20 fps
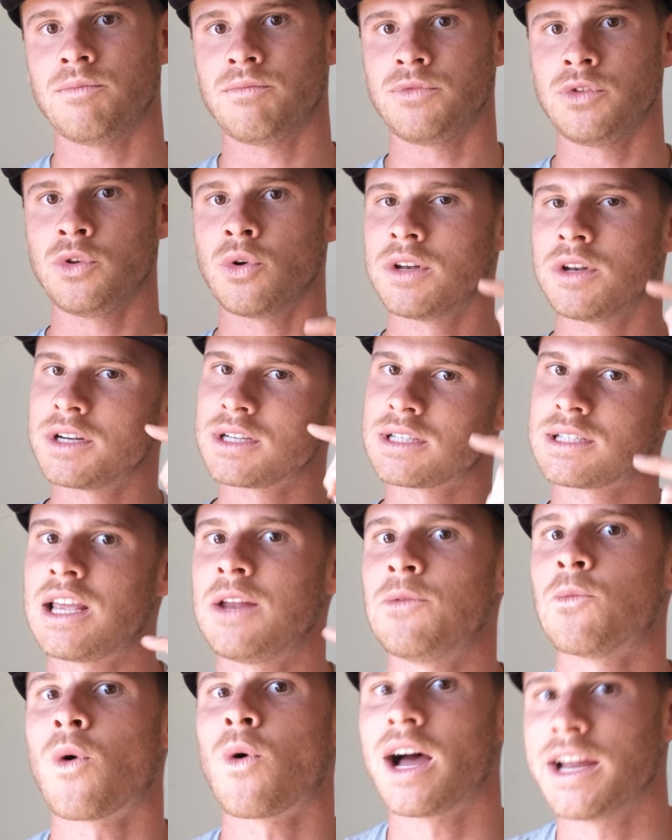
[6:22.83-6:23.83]
You
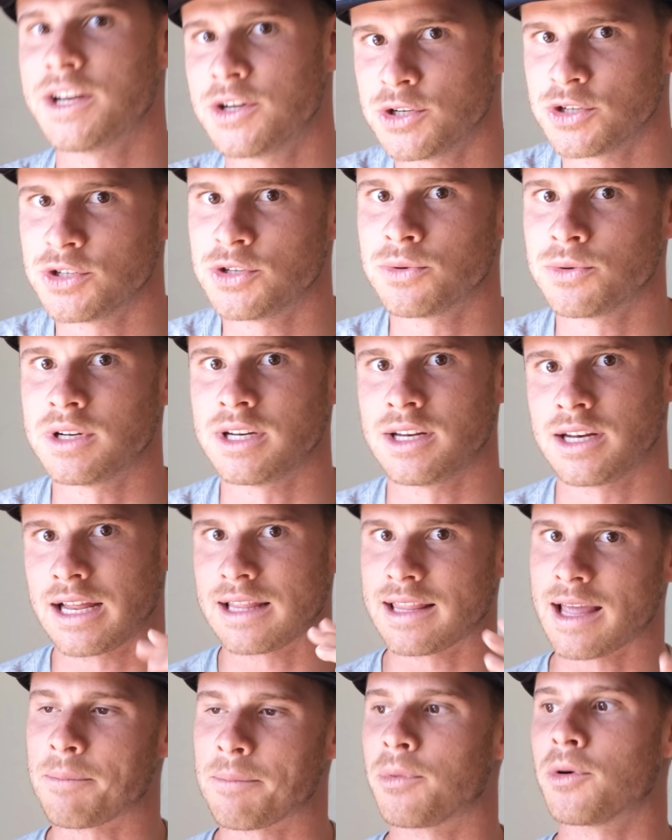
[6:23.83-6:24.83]
understand why you're doing it at
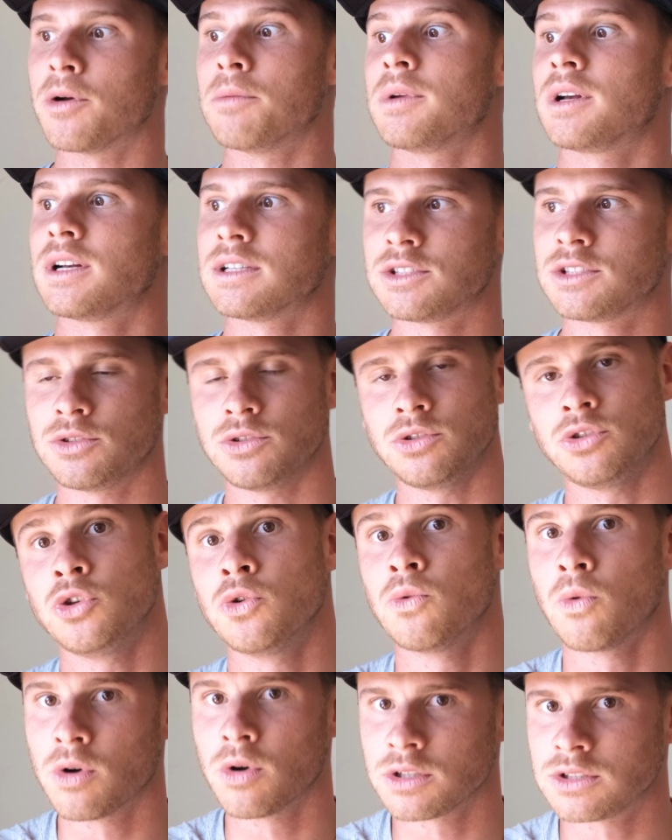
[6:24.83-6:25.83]
that point, because you
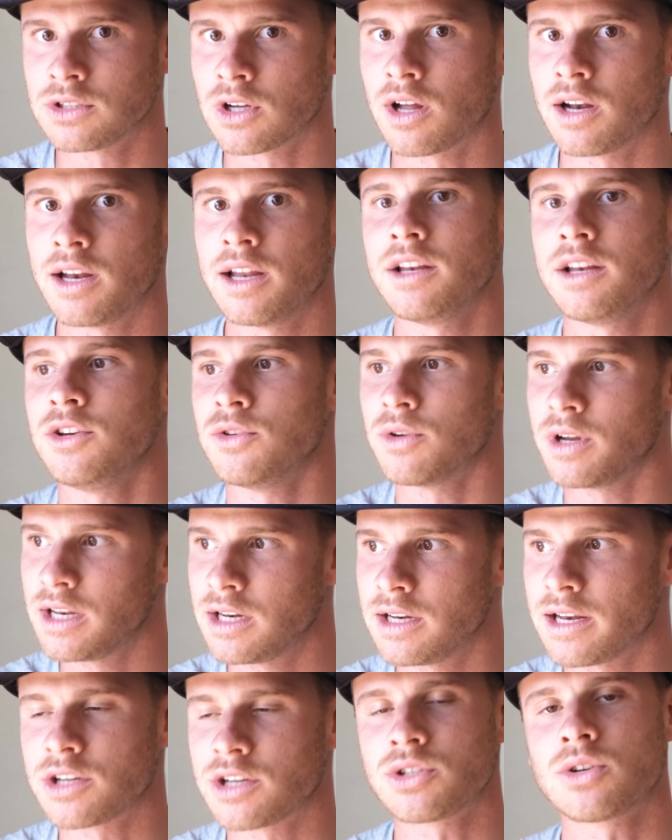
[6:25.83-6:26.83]
worked on it. You're hitting
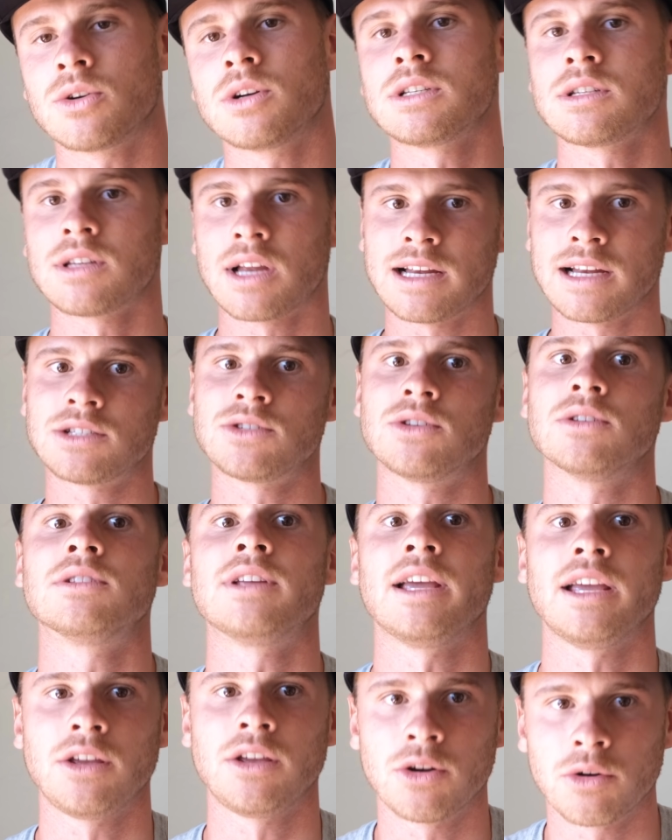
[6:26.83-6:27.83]
that short slice to
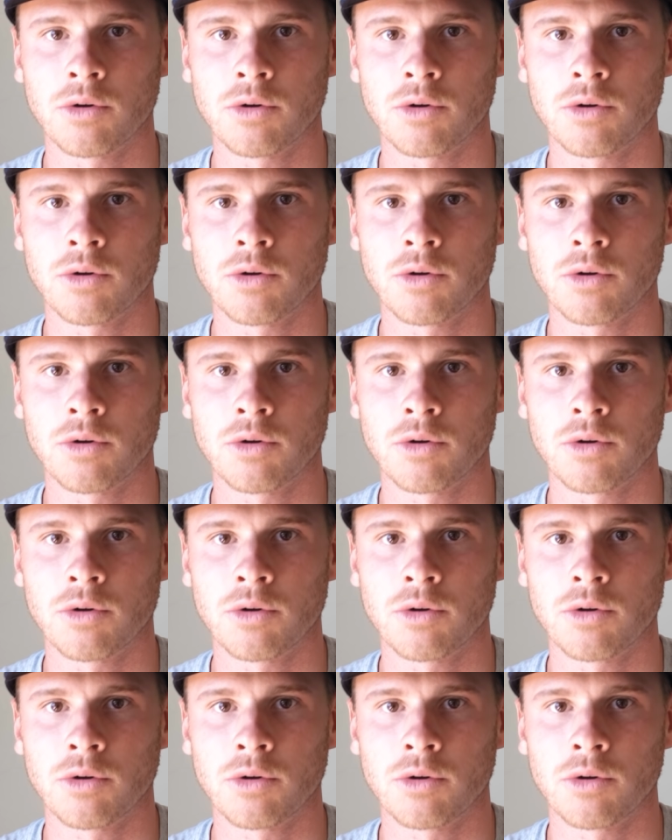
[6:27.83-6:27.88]
take your